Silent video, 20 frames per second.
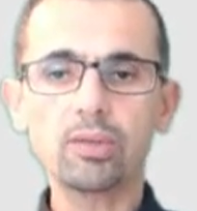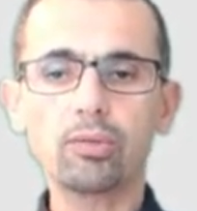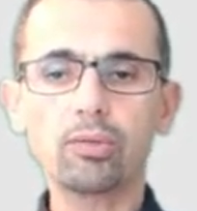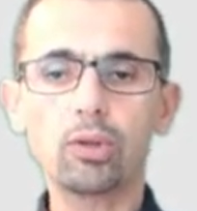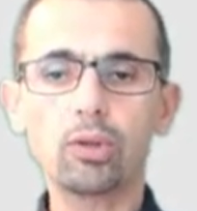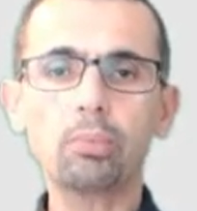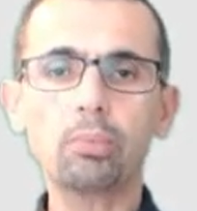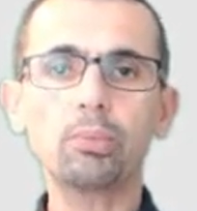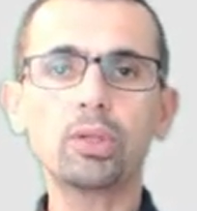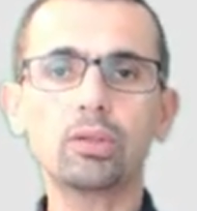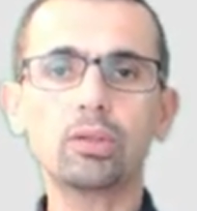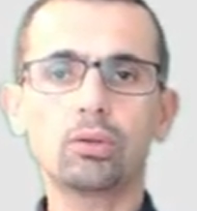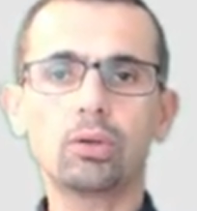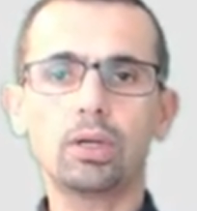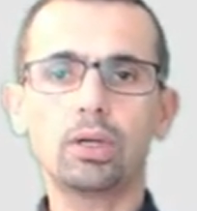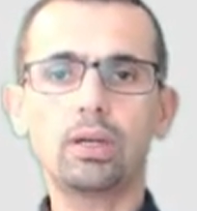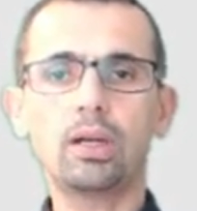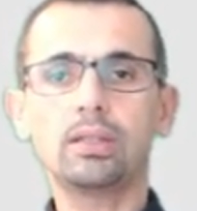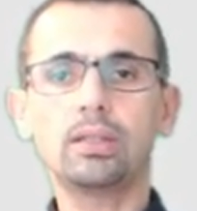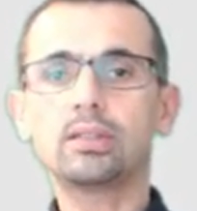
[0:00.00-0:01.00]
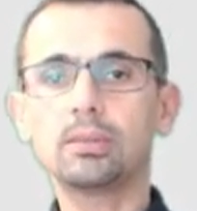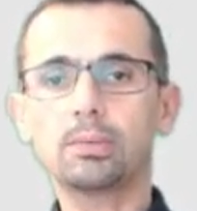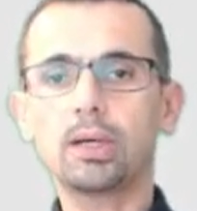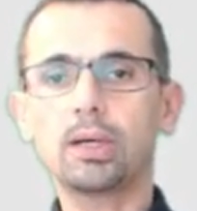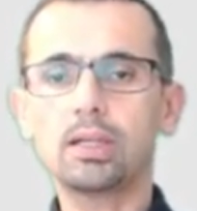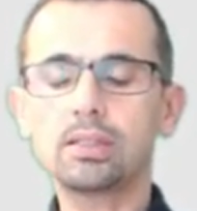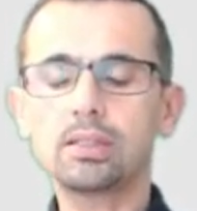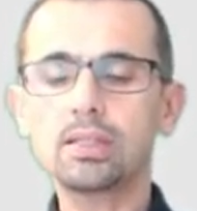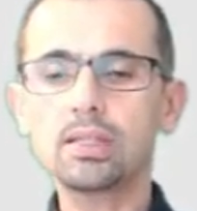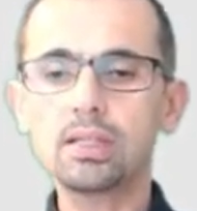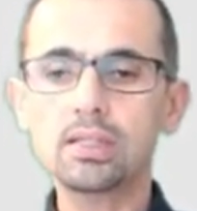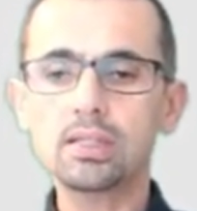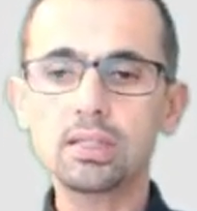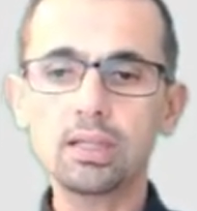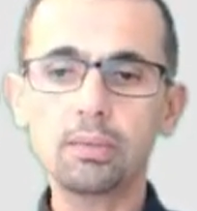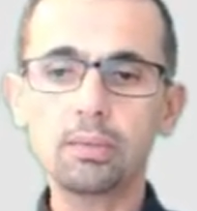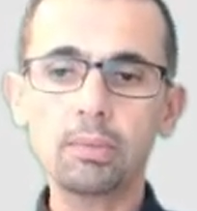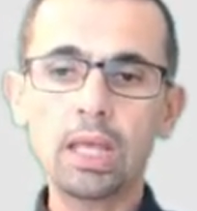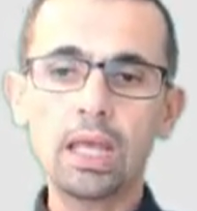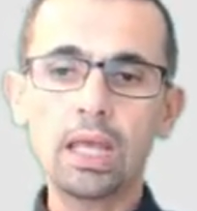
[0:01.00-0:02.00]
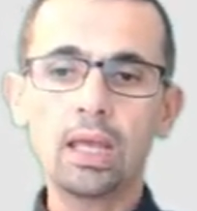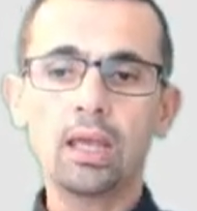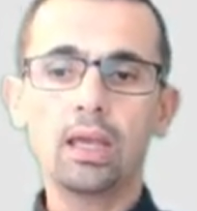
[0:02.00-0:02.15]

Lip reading: development or enterprise system,